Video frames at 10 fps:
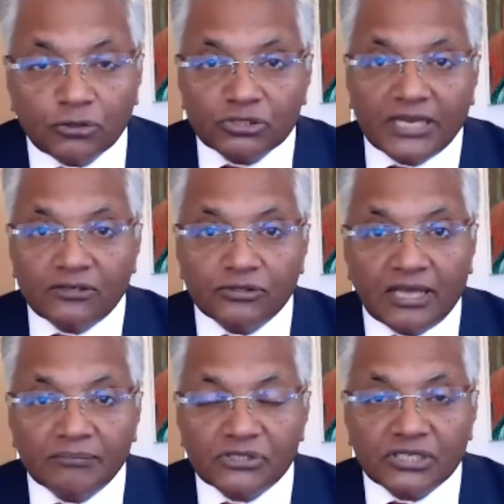you say to
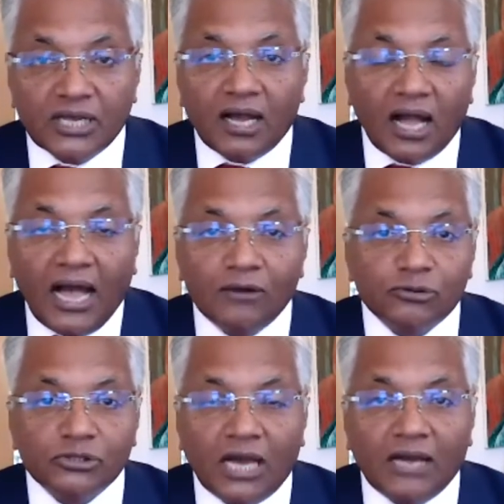them, sir,
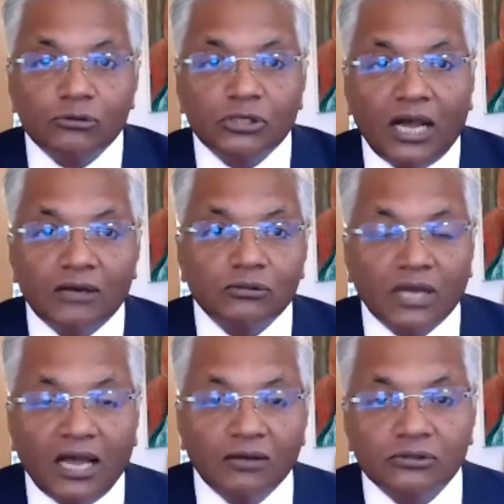out, out, out,
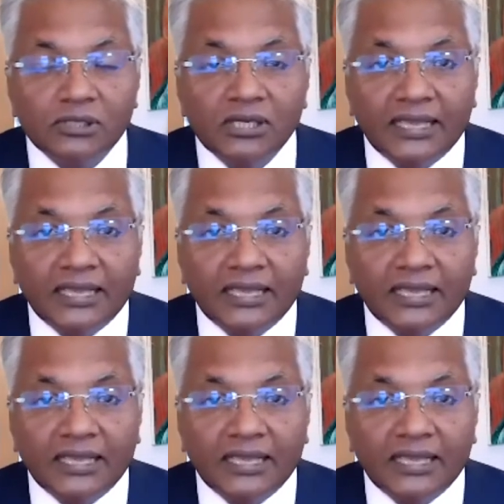out,